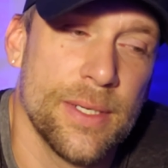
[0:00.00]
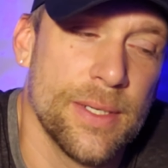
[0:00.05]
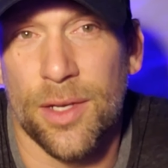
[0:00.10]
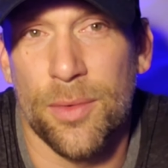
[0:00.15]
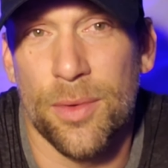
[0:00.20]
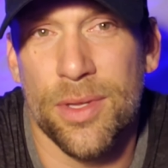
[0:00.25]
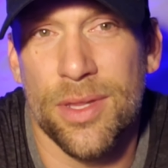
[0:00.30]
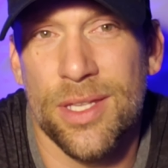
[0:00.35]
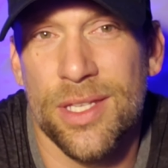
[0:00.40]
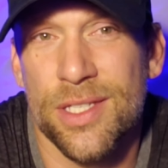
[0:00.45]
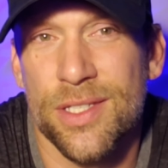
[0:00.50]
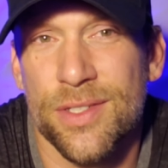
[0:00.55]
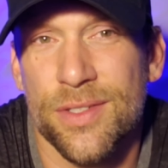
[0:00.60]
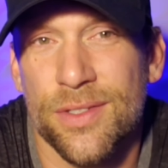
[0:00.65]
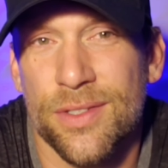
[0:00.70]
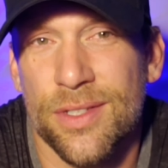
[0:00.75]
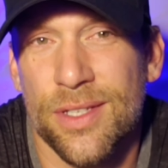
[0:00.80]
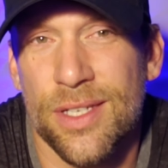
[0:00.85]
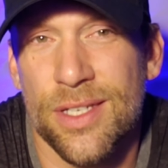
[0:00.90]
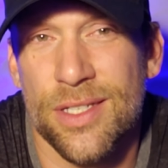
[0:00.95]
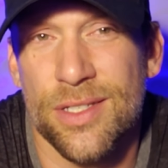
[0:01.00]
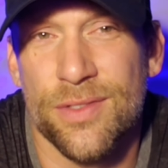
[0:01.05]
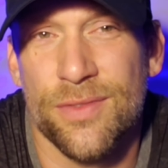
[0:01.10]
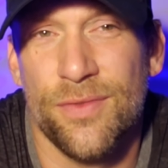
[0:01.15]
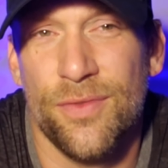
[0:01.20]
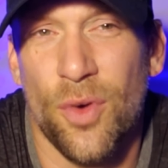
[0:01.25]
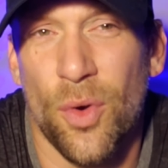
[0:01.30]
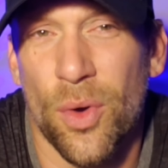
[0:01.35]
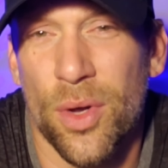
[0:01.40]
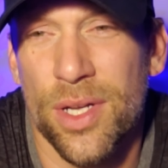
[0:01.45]
With his
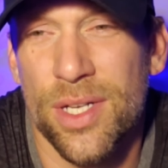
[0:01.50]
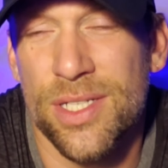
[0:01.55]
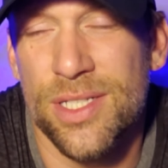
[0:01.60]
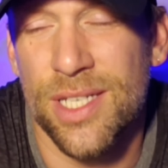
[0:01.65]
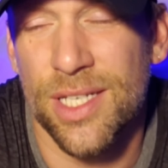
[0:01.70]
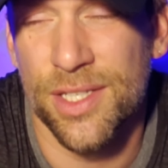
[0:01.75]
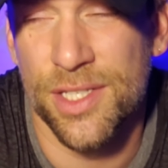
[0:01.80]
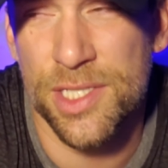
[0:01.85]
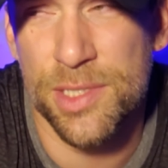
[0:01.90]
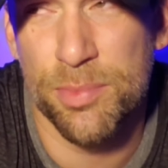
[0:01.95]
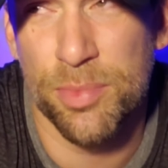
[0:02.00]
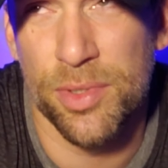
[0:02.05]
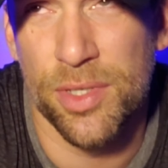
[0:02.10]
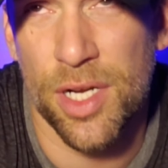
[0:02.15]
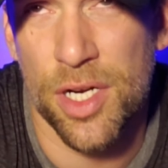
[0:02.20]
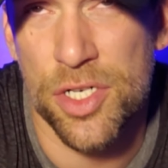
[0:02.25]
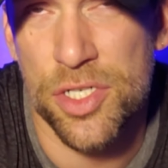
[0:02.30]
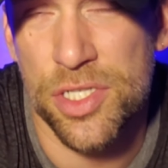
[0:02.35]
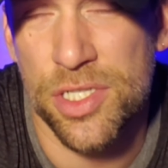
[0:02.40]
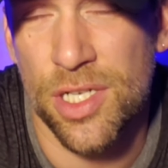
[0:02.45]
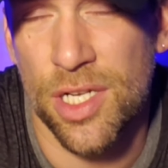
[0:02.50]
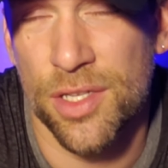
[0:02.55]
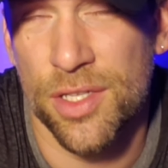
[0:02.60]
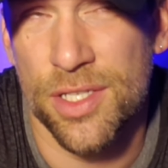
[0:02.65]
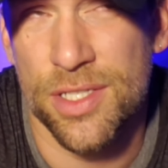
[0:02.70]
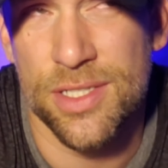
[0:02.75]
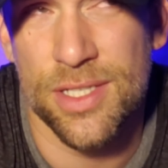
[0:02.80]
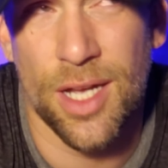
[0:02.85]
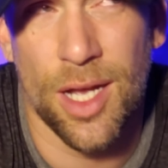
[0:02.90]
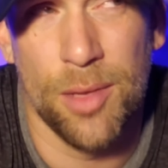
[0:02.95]
voice and his production on
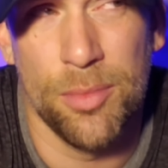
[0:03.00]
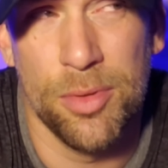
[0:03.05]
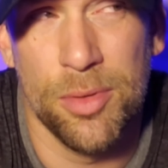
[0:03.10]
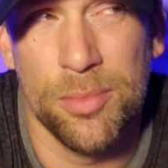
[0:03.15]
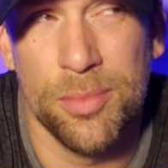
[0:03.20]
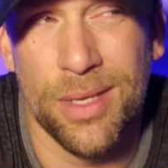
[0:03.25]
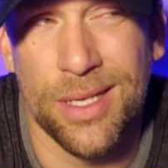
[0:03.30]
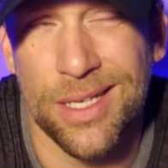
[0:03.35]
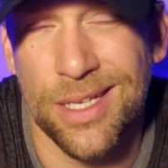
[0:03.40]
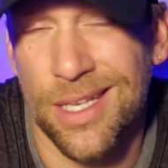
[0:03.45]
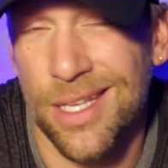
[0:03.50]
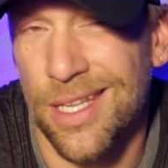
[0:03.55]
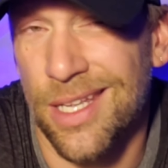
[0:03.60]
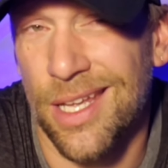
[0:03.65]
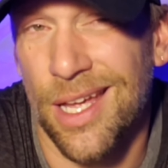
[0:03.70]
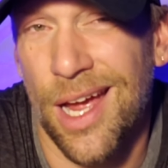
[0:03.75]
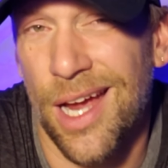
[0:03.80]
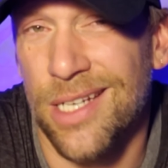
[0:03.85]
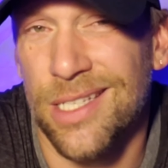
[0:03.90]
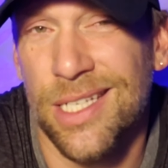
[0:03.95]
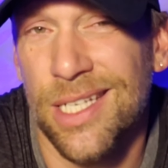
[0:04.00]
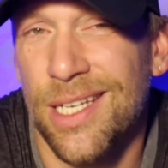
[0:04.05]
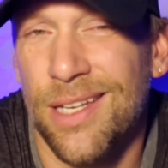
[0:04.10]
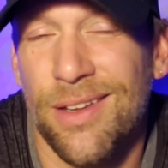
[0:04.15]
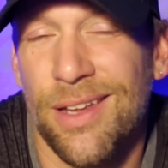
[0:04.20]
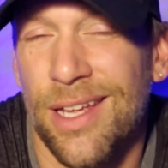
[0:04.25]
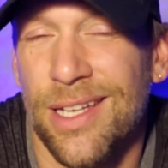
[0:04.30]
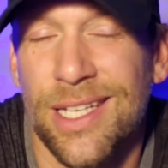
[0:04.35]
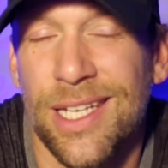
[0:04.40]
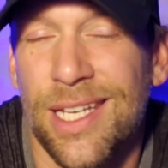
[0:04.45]
this album, like I
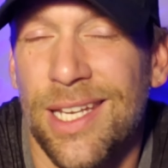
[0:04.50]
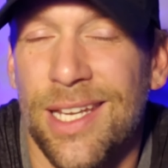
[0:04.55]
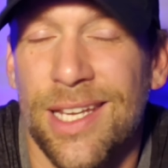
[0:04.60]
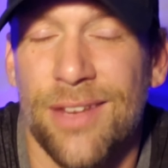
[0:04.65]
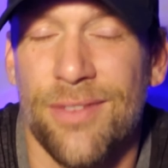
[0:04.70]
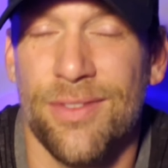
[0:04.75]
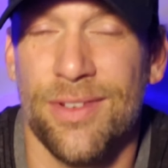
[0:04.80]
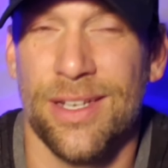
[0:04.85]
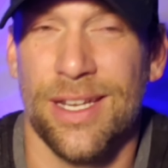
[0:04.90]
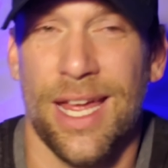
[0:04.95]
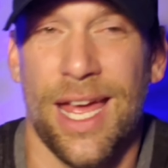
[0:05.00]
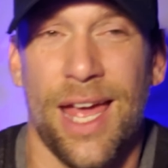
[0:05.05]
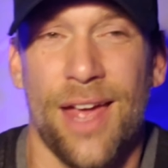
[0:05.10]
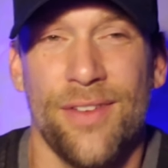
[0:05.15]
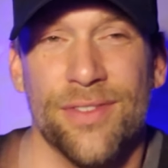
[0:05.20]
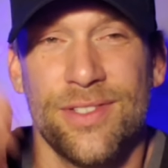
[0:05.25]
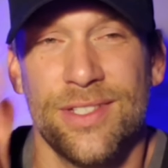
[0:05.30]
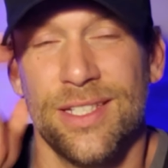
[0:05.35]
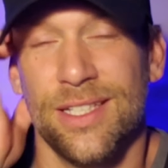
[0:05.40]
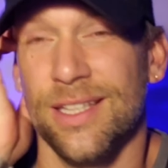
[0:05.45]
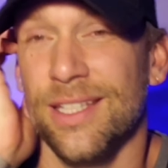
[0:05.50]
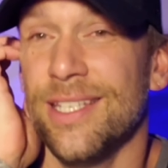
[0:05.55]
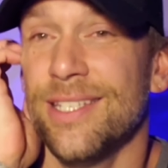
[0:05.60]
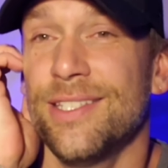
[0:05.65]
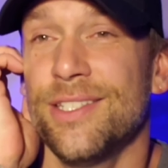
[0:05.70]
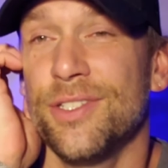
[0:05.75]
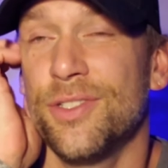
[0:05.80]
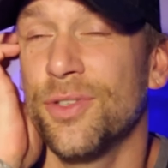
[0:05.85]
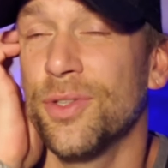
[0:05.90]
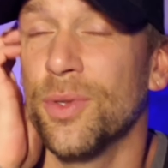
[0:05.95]
didn't even have to
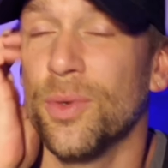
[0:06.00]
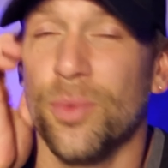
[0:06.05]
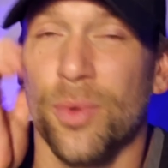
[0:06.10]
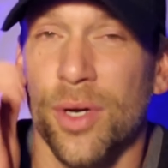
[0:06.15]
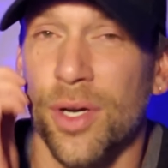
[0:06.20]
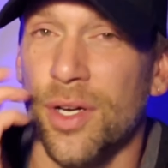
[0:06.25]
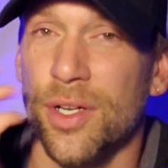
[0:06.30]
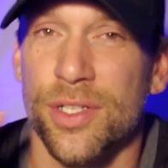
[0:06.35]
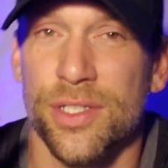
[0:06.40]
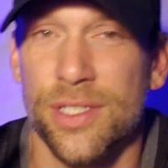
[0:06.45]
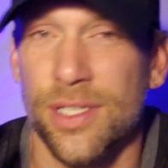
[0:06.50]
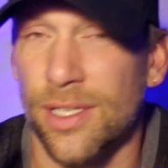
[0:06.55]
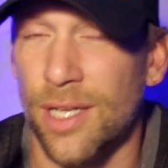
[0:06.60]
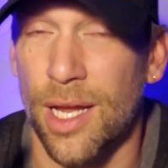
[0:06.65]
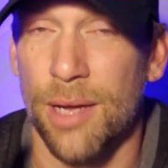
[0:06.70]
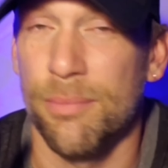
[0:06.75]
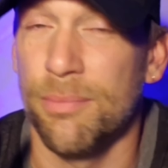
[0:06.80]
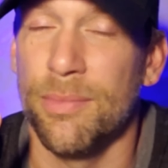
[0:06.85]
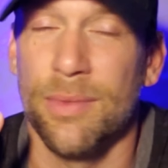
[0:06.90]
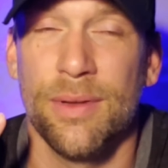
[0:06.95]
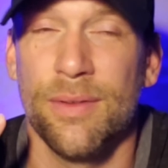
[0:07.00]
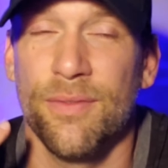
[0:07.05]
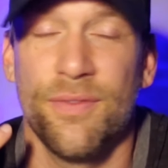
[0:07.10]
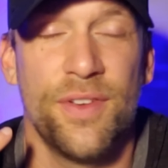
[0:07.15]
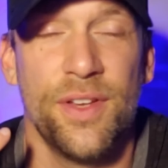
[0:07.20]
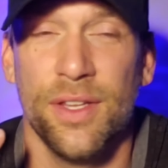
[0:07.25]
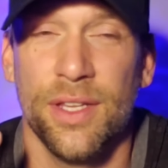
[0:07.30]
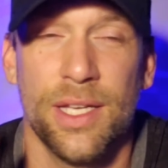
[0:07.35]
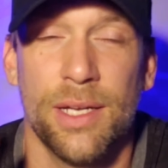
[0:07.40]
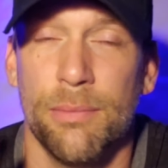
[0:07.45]
listen to the words and I'm
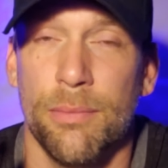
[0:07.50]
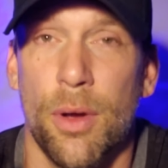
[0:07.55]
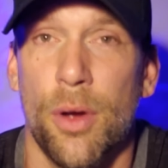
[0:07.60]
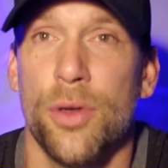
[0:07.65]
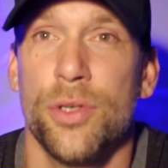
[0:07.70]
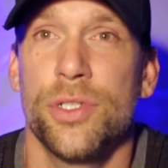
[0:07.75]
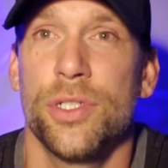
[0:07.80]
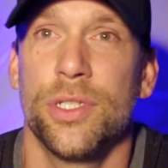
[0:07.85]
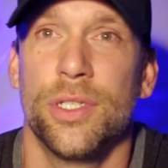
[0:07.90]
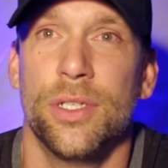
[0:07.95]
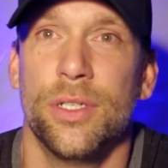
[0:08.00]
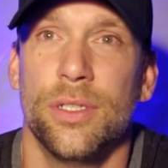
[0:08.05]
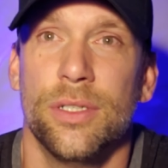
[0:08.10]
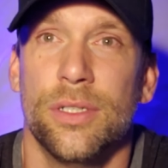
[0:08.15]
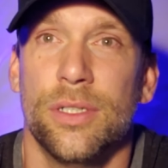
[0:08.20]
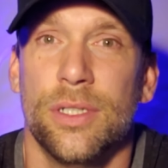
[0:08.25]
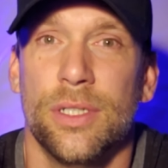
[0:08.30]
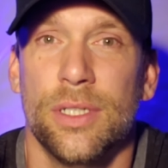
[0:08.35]
feeling emotional.